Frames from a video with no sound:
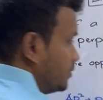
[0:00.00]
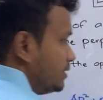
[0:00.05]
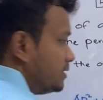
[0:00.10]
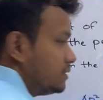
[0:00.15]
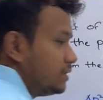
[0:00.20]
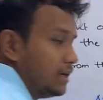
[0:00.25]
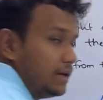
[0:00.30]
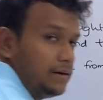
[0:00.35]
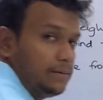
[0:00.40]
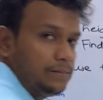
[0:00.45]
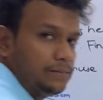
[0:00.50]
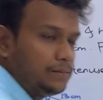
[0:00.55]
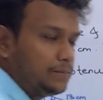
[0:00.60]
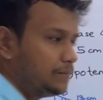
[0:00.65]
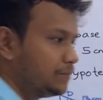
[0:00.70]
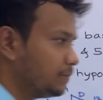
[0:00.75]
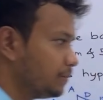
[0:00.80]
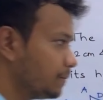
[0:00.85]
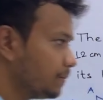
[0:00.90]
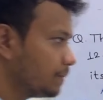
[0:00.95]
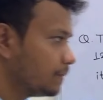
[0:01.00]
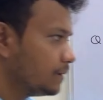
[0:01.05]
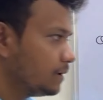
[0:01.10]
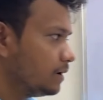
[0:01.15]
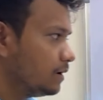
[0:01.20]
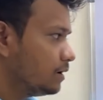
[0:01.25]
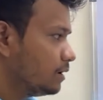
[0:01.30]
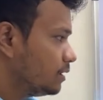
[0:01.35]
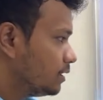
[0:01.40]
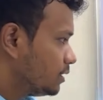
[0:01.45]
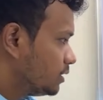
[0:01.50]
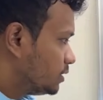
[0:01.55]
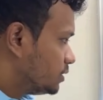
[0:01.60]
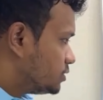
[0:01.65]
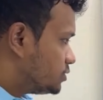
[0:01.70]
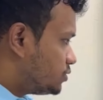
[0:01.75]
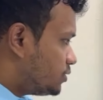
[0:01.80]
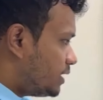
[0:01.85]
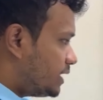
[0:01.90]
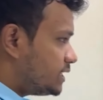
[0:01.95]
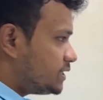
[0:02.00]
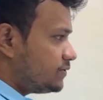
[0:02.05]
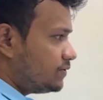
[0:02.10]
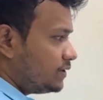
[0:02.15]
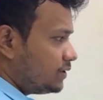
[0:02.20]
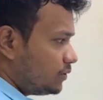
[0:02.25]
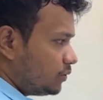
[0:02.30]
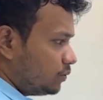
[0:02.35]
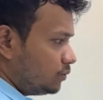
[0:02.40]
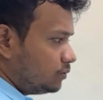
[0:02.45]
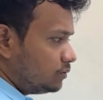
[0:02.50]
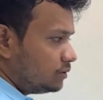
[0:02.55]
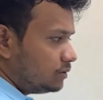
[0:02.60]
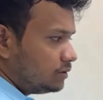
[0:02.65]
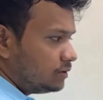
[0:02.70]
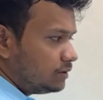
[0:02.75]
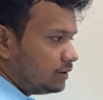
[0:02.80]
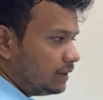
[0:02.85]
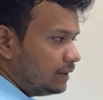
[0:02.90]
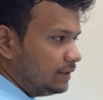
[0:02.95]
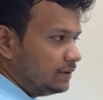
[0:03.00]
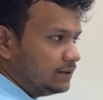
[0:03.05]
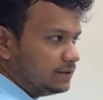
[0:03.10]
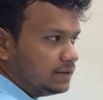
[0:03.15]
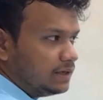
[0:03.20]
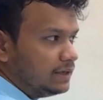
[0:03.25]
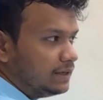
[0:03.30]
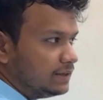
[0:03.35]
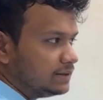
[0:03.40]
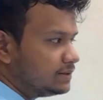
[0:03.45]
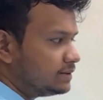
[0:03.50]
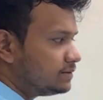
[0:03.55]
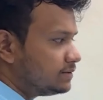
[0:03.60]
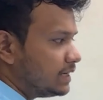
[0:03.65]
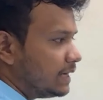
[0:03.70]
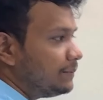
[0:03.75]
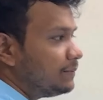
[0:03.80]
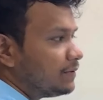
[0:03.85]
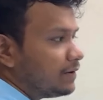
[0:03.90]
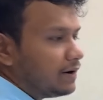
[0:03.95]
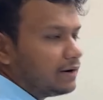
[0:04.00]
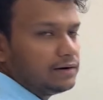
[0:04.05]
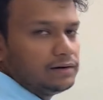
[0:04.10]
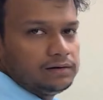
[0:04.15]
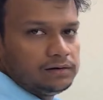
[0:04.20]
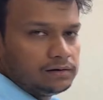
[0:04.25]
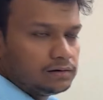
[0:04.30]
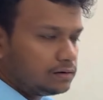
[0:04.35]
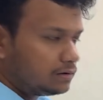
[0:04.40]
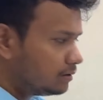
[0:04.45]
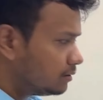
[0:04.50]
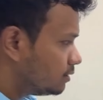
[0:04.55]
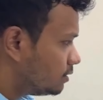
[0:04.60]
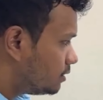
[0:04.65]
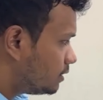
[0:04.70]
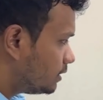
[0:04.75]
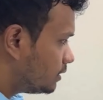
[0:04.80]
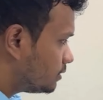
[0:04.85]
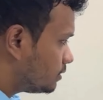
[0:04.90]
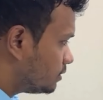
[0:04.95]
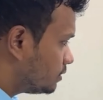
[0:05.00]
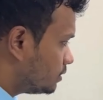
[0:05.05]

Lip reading: this line. So as we know, it is the same triangle, right?